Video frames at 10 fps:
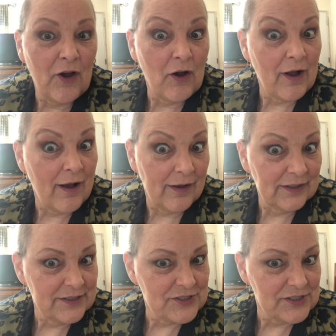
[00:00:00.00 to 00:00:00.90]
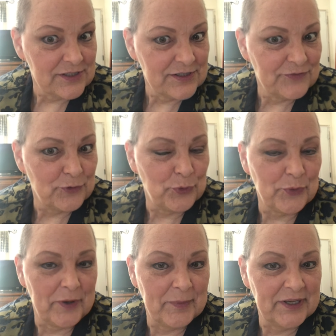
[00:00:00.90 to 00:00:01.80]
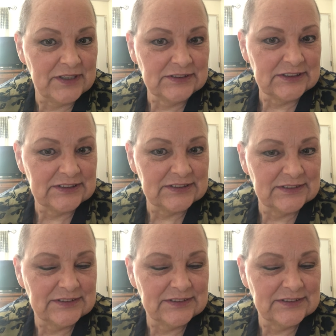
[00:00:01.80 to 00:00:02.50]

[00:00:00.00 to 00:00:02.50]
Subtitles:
oncologist for 3 months,